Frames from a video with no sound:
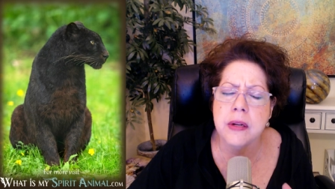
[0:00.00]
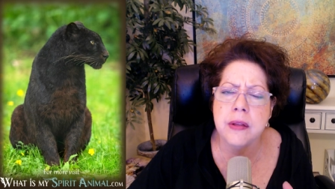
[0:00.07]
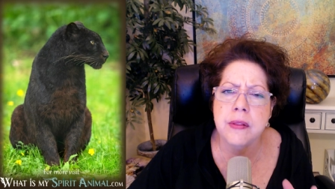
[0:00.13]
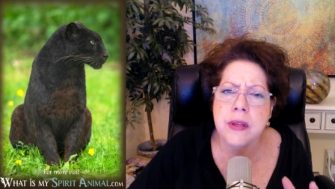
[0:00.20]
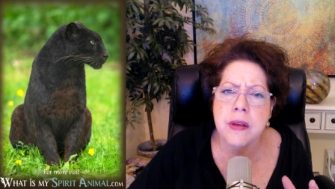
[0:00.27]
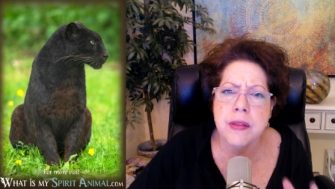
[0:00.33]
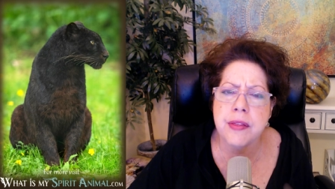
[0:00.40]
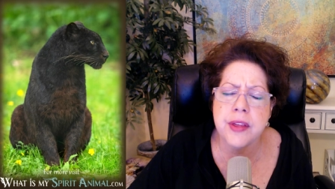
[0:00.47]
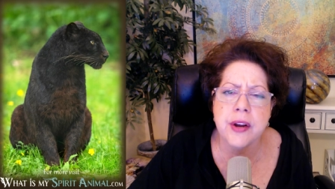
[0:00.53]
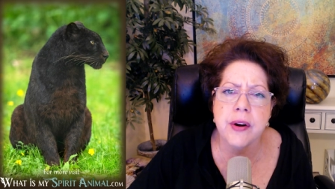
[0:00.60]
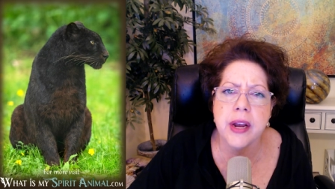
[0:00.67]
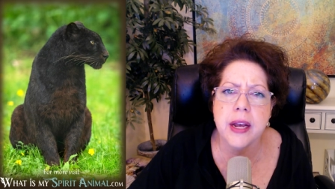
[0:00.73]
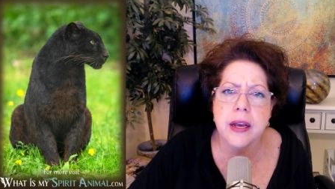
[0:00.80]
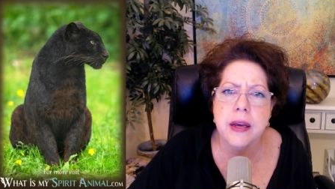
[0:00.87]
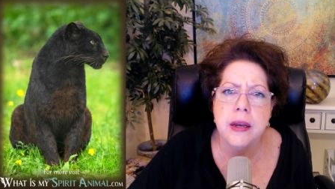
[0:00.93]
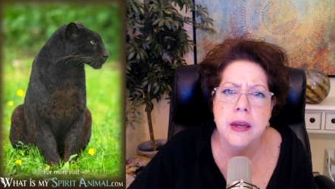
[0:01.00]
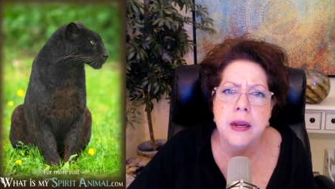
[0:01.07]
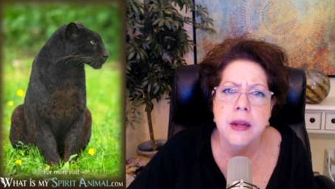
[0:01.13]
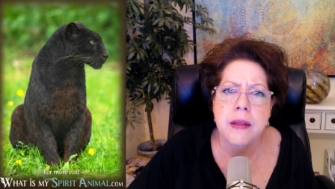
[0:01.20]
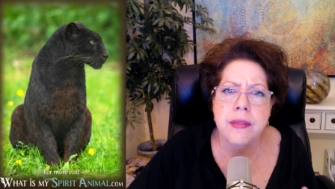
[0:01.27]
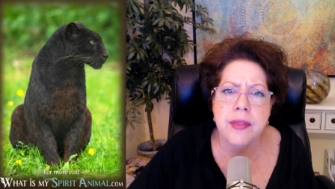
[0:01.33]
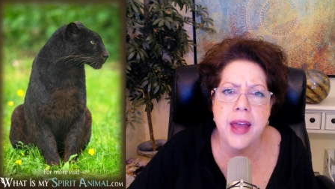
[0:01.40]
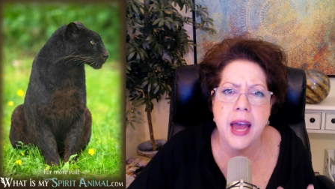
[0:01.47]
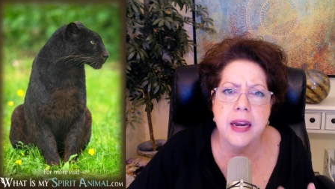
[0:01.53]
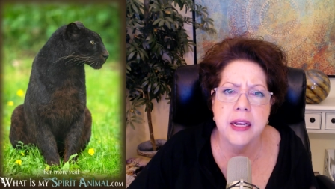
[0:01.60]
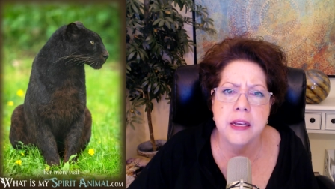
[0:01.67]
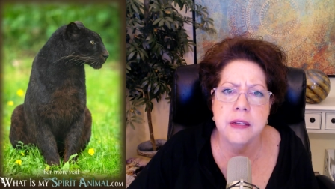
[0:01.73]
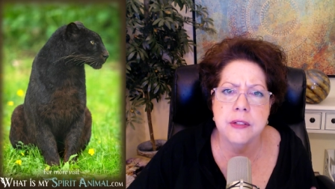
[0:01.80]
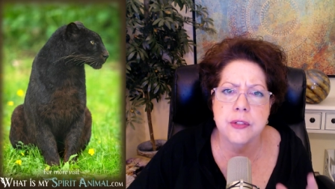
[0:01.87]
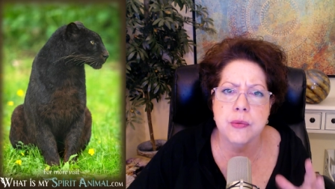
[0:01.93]
in the etheric that
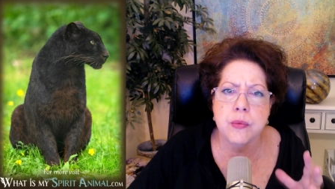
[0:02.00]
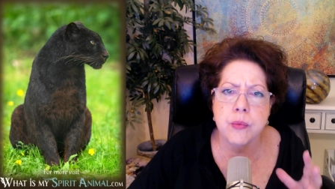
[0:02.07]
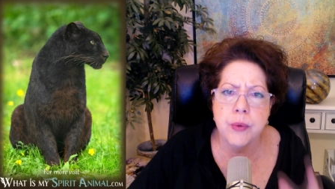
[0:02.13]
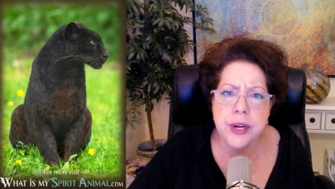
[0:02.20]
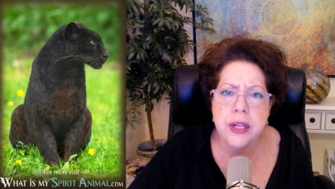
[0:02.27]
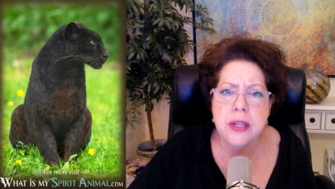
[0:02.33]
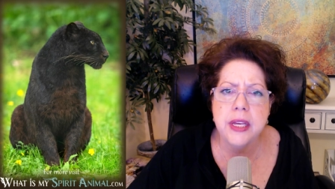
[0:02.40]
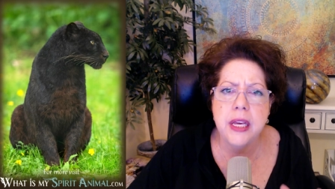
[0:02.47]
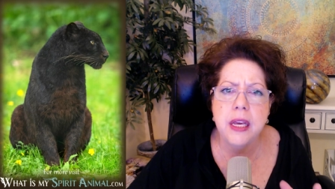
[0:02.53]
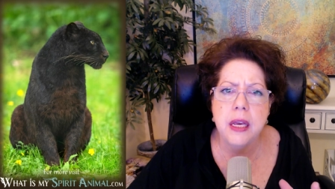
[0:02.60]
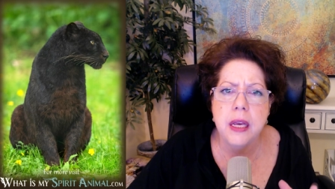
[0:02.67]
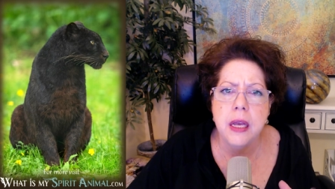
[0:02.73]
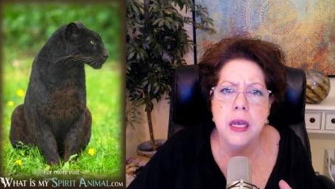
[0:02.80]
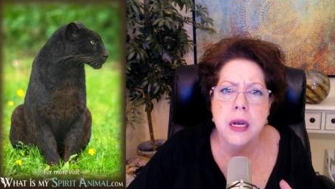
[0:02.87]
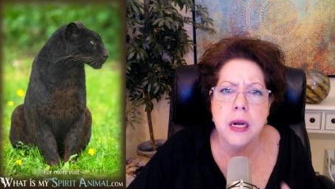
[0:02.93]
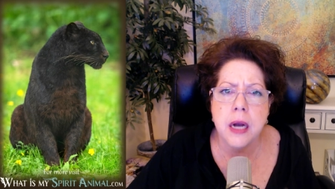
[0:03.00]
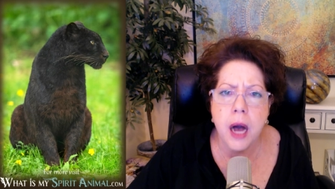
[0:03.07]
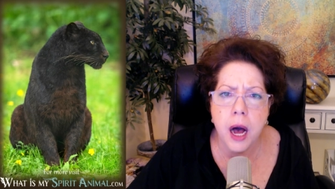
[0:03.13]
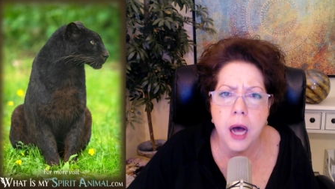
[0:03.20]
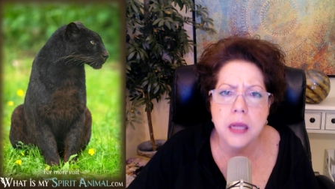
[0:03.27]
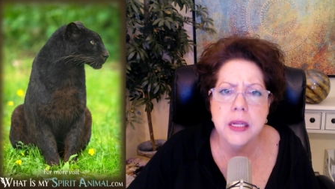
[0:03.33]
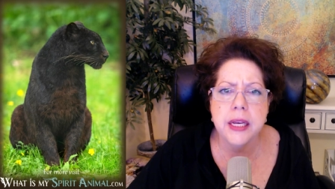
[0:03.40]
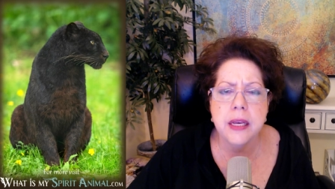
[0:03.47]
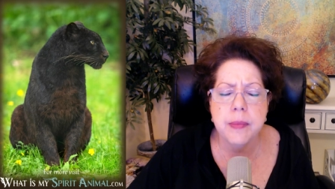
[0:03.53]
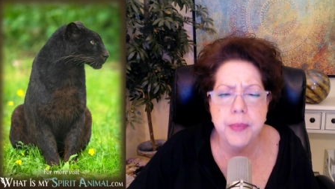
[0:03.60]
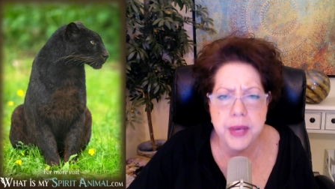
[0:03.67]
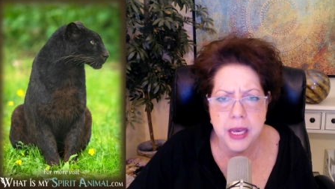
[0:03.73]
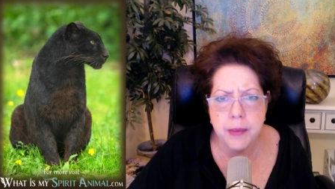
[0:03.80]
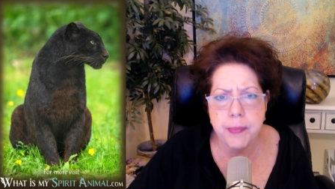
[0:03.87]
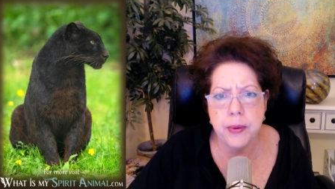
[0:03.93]
is really calling
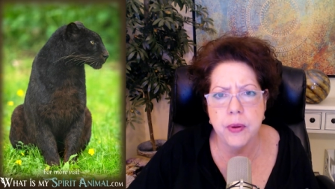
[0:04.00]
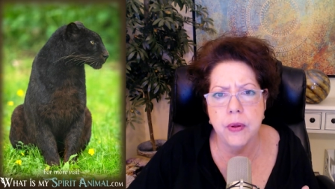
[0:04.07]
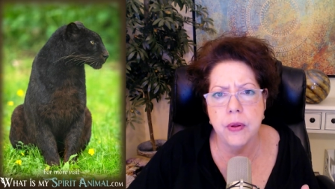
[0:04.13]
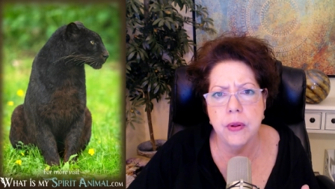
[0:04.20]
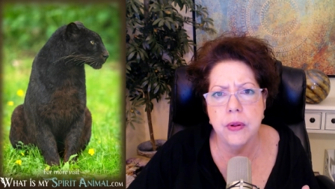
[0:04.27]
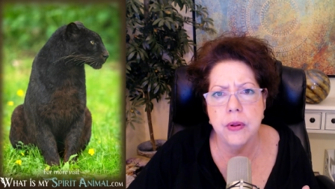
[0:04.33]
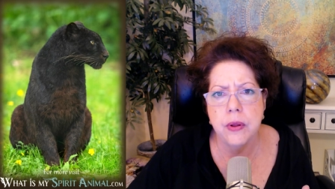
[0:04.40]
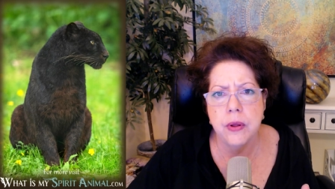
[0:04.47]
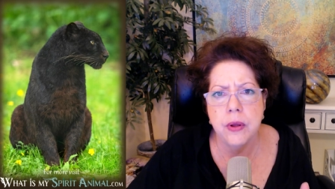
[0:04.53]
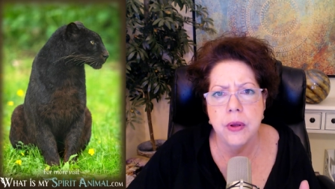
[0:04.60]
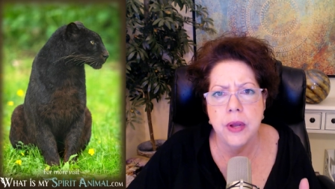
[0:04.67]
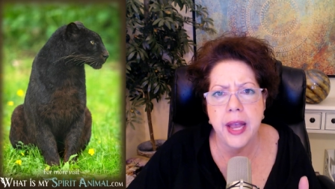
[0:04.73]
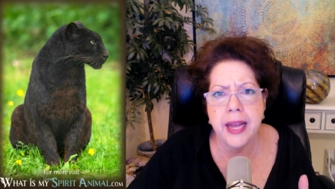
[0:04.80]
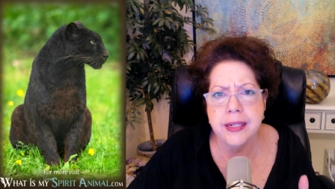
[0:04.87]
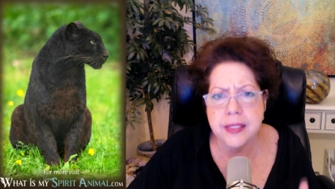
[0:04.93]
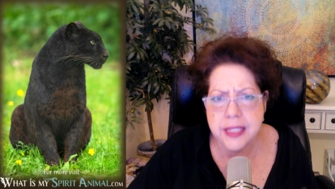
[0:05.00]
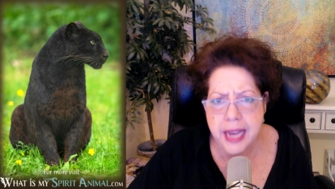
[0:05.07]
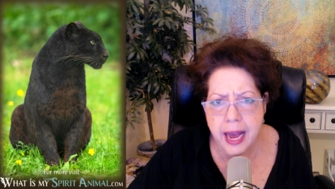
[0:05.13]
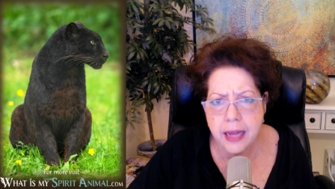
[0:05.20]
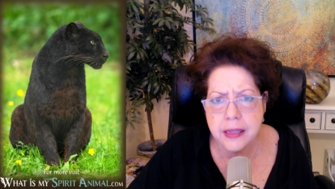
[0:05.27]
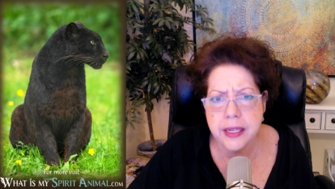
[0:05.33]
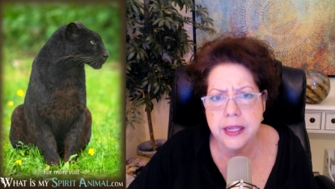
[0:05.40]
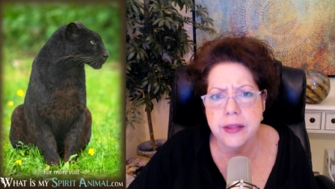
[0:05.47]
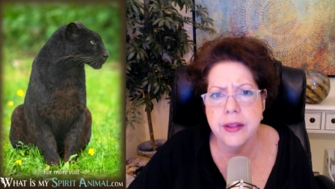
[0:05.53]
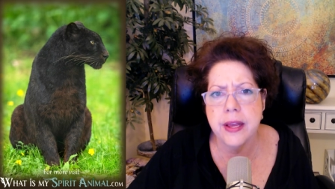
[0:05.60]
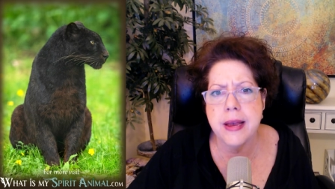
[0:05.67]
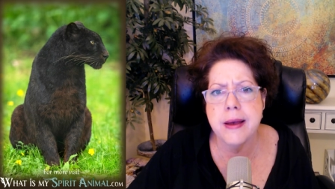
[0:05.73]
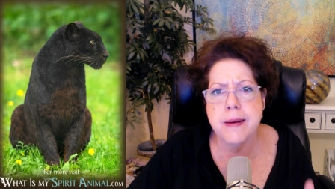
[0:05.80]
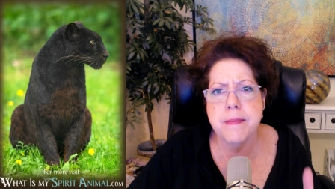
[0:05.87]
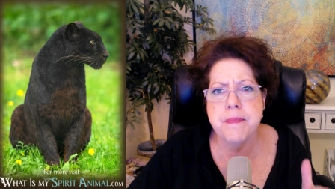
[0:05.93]
people and telling
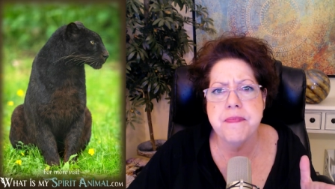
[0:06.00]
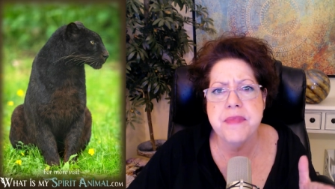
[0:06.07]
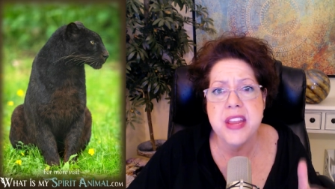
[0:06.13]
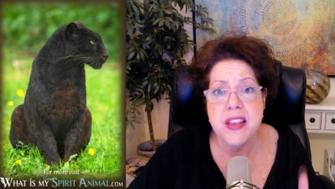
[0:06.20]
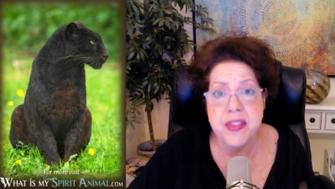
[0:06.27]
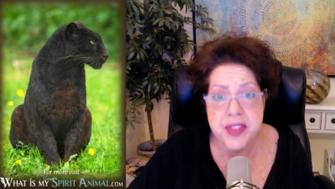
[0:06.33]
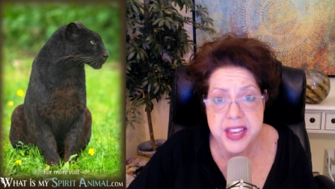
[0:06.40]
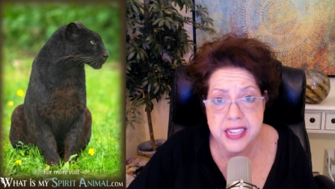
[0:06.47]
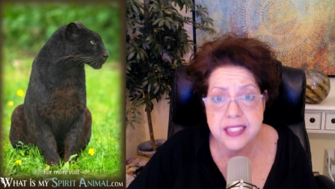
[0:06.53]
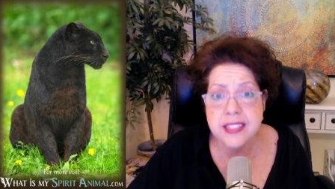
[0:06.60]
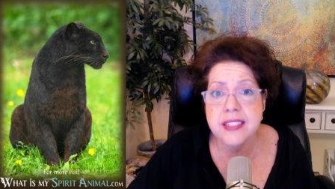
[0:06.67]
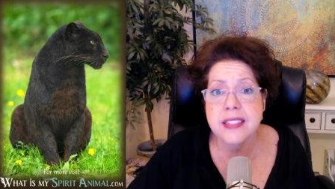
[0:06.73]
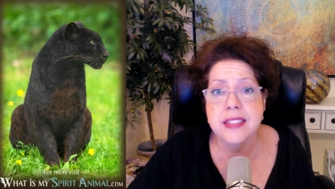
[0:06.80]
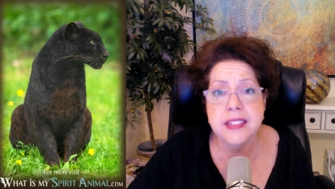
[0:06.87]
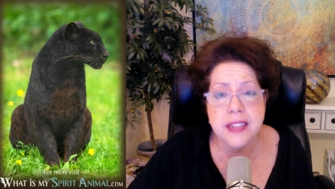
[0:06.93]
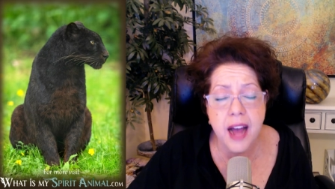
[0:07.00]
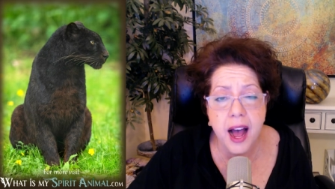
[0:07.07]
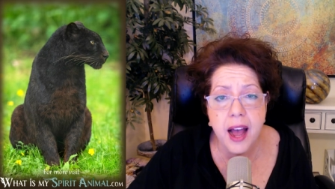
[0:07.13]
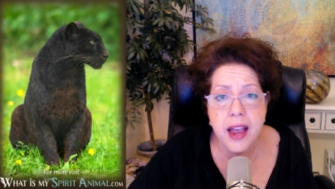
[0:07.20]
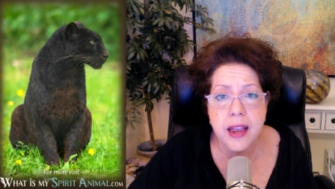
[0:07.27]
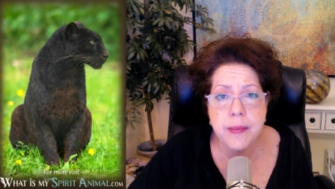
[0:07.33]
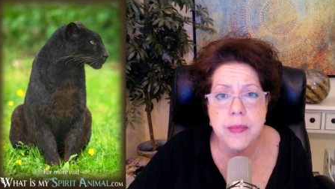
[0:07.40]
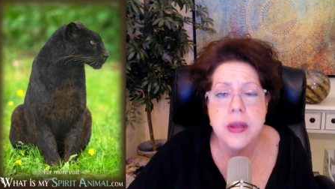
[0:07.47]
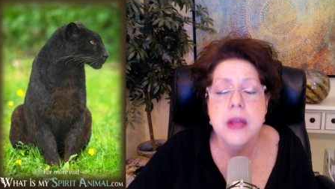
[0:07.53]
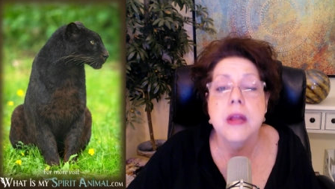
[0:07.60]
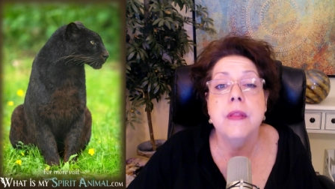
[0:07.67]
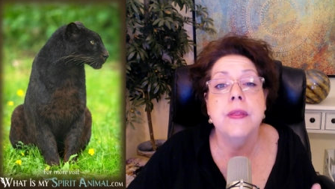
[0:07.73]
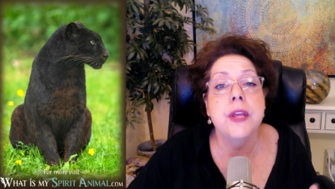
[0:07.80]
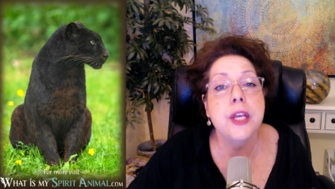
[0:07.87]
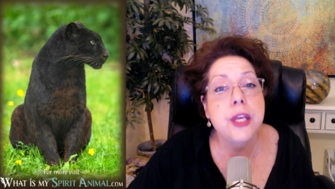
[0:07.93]
them this is the time.
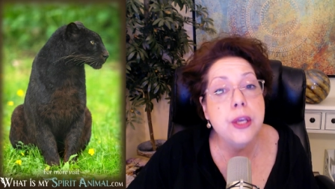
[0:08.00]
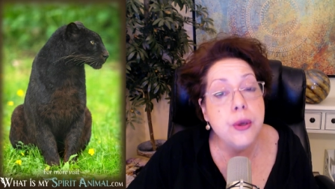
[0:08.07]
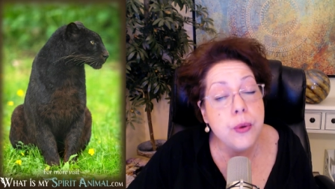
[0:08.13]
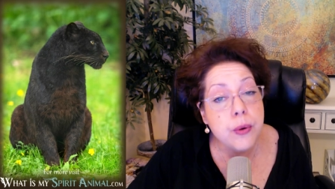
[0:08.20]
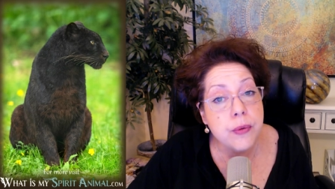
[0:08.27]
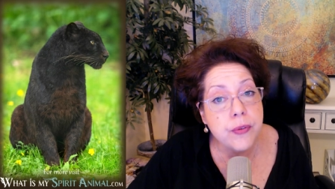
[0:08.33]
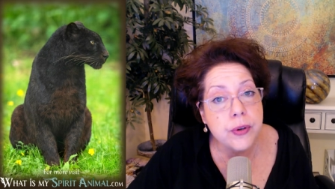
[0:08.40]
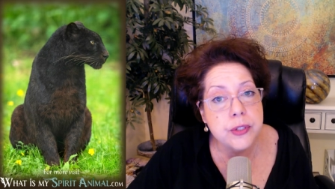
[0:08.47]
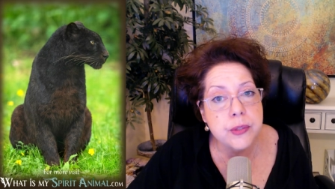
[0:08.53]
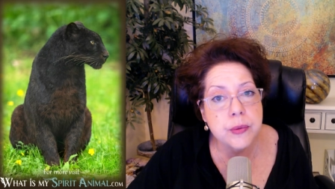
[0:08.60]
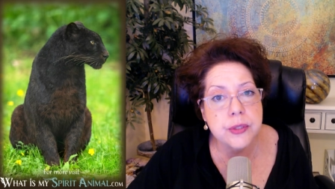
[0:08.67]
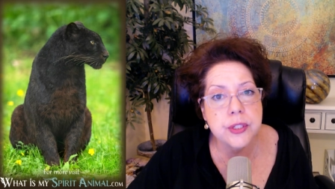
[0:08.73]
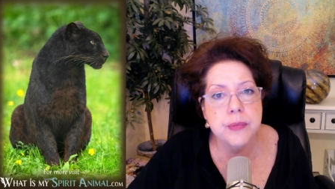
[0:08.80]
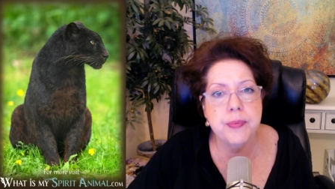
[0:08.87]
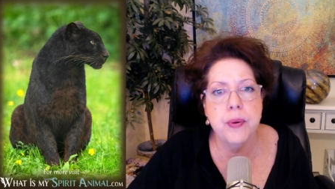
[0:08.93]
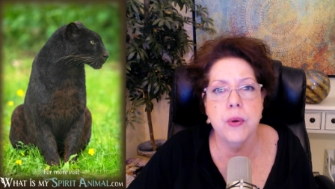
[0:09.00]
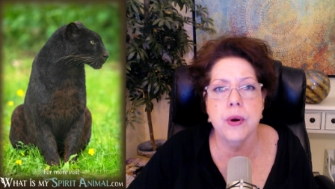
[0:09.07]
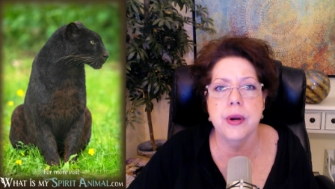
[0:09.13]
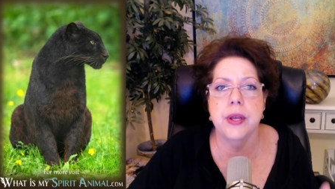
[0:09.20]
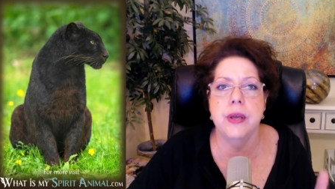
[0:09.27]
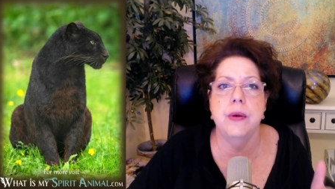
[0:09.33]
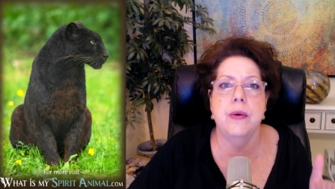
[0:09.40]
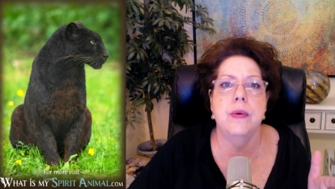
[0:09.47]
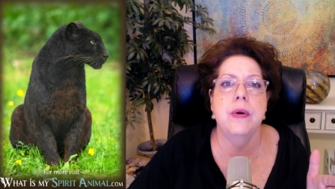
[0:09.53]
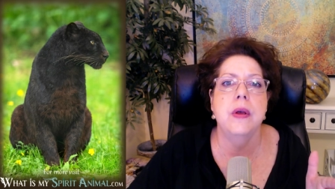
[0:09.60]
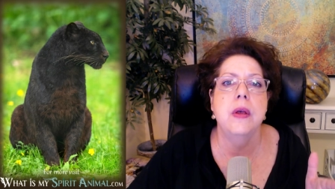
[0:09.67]
The universe will support you.